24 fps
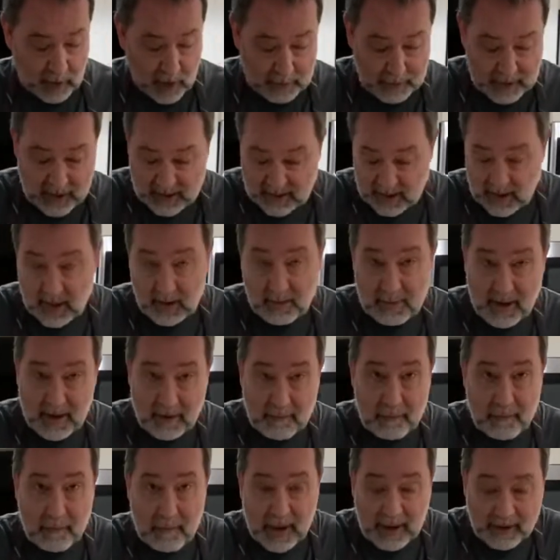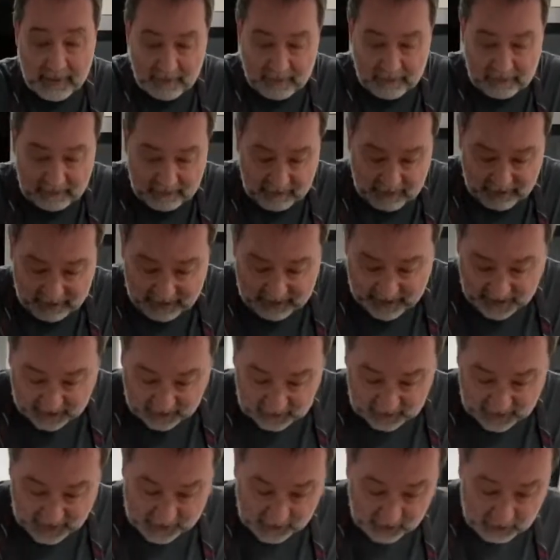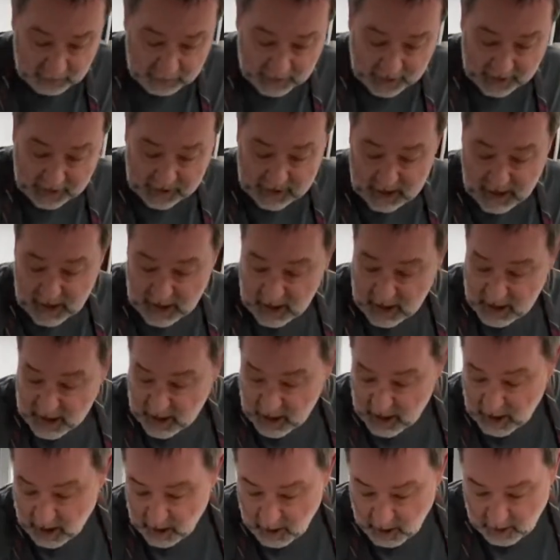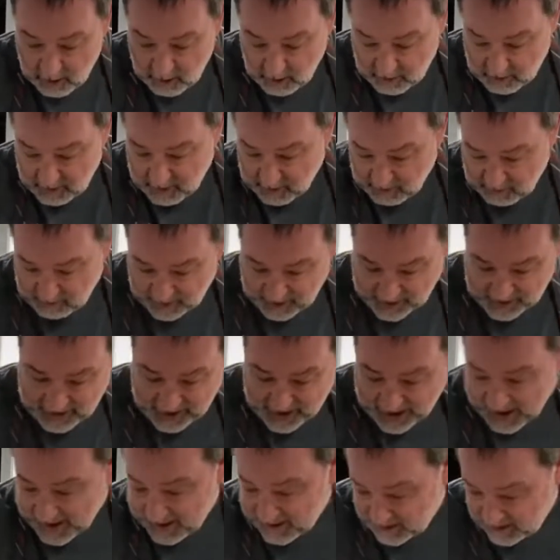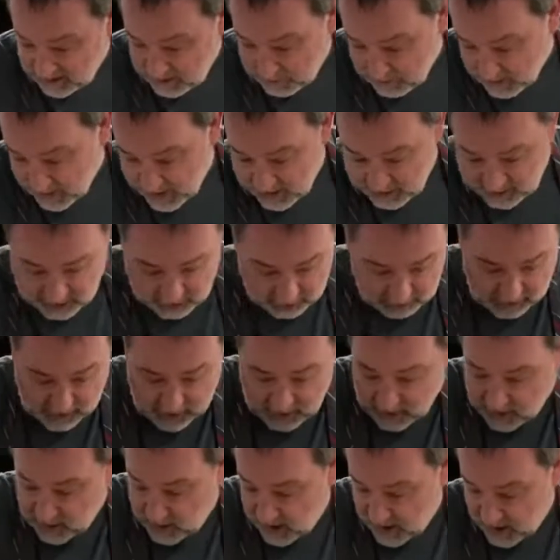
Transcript: It doesn't need to be a big, thick layer, but I'm going to add some of that too here.